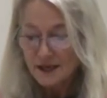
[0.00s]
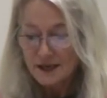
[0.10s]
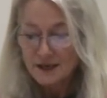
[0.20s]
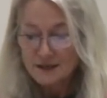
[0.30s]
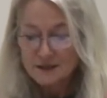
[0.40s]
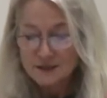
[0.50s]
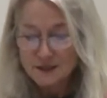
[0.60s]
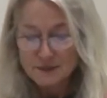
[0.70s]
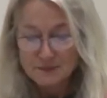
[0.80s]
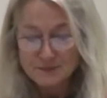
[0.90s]

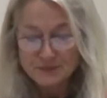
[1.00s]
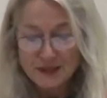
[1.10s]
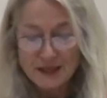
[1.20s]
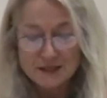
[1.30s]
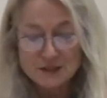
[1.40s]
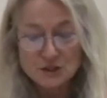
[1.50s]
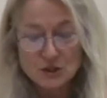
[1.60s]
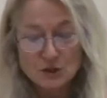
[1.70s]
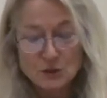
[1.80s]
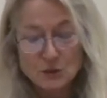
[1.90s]
And
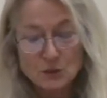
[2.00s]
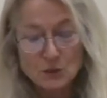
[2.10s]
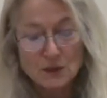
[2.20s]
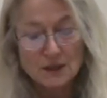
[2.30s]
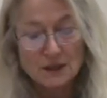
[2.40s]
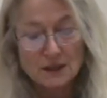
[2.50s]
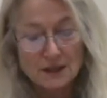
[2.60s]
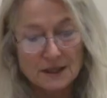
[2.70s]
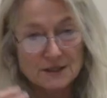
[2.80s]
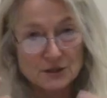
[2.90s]
so
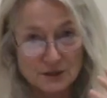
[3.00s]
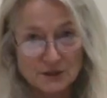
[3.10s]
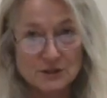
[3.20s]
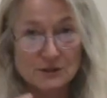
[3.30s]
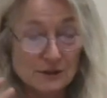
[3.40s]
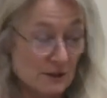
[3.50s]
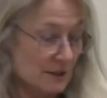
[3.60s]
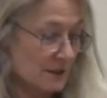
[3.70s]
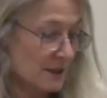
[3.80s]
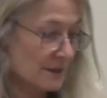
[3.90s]
I started to
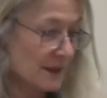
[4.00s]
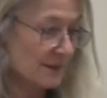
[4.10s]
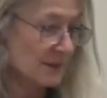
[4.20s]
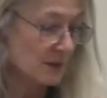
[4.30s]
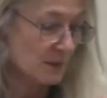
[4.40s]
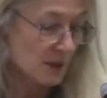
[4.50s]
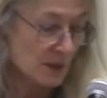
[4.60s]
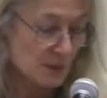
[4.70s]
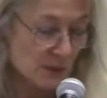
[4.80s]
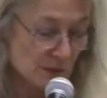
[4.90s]
learn that the
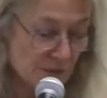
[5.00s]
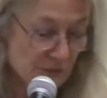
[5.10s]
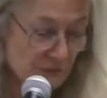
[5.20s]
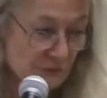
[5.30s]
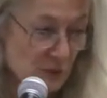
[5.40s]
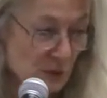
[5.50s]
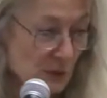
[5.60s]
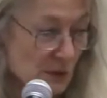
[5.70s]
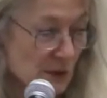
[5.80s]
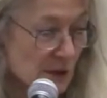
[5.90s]
marble
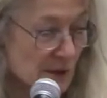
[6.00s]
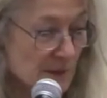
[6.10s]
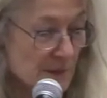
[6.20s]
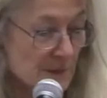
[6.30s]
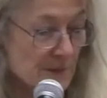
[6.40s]
for,